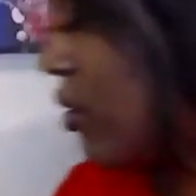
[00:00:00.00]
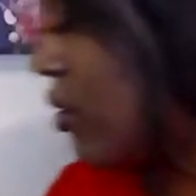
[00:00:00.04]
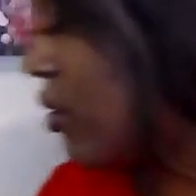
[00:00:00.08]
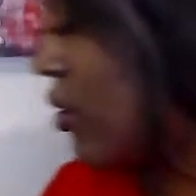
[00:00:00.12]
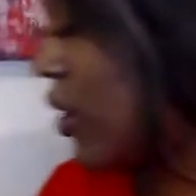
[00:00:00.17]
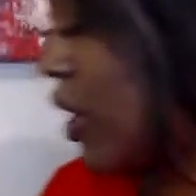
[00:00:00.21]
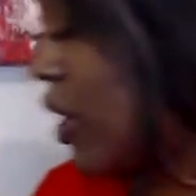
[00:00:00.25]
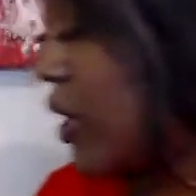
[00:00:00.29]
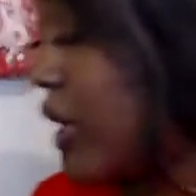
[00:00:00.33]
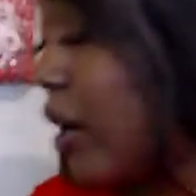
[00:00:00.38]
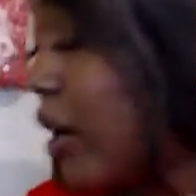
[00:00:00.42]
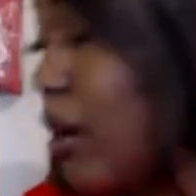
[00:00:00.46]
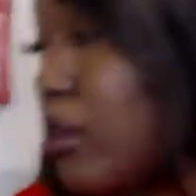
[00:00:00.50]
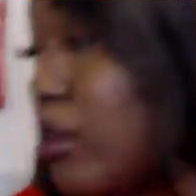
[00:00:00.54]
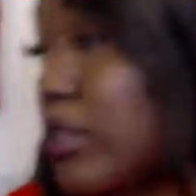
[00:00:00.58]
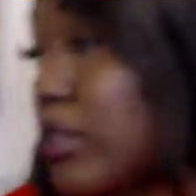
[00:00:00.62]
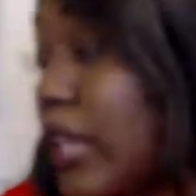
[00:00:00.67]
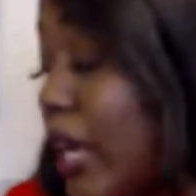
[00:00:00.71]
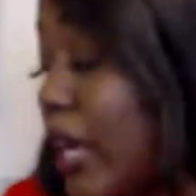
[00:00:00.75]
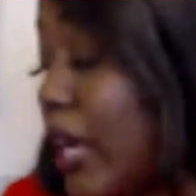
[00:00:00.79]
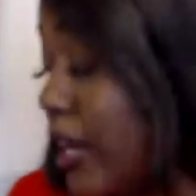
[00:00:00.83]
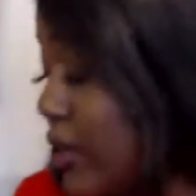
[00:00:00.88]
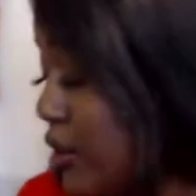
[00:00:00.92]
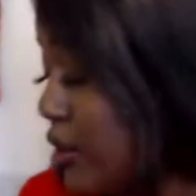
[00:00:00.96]
and they're
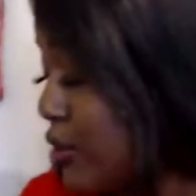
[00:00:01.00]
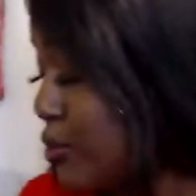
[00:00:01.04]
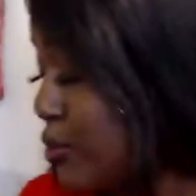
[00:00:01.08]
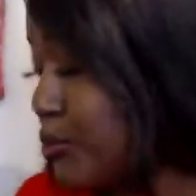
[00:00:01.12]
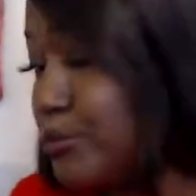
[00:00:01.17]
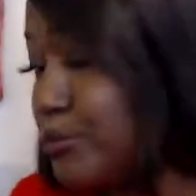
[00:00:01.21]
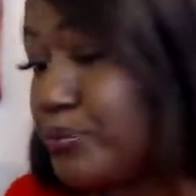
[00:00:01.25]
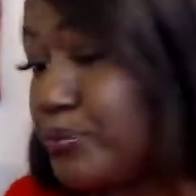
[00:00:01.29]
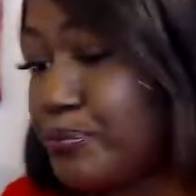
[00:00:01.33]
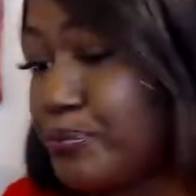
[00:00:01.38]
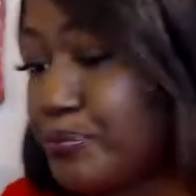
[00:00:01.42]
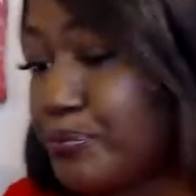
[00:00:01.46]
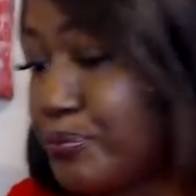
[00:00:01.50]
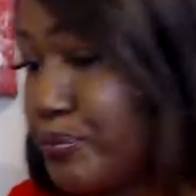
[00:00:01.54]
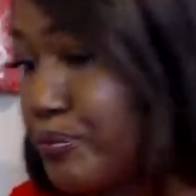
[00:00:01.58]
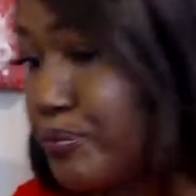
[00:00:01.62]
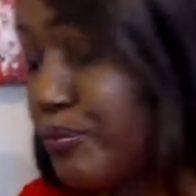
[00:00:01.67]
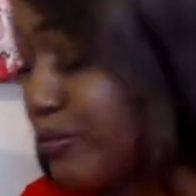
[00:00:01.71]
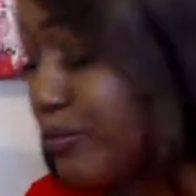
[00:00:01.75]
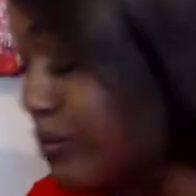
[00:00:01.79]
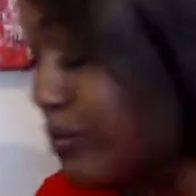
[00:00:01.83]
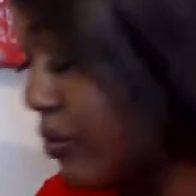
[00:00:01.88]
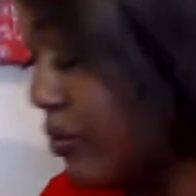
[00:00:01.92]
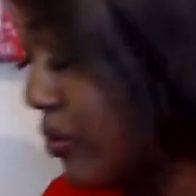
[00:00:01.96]
online too.
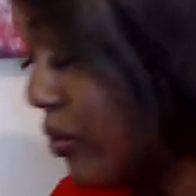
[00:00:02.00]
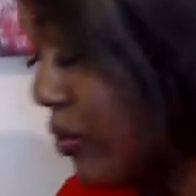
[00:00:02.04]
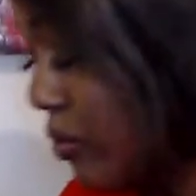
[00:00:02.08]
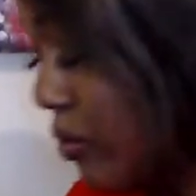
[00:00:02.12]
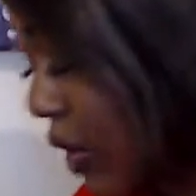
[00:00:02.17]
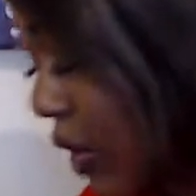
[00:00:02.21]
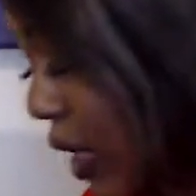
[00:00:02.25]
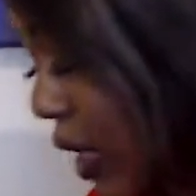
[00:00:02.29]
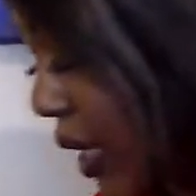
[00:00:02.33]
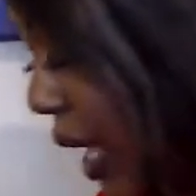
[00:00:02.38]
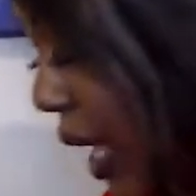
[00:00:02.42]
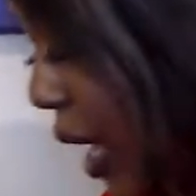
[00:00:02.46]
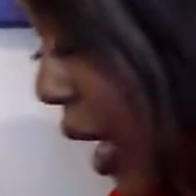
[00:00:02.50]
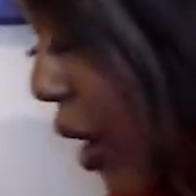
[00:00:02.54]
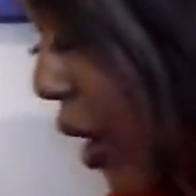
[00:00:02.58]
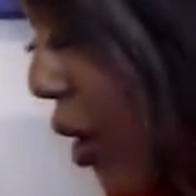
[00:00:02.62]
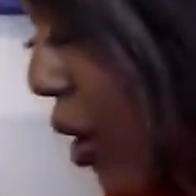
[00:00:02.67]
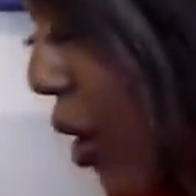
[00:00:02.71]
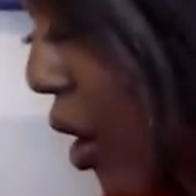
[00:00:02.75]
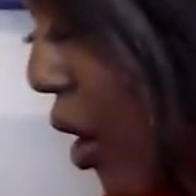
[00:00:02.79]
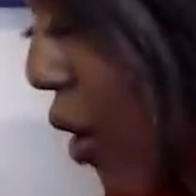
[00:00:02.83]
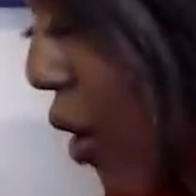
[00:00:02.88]
Now,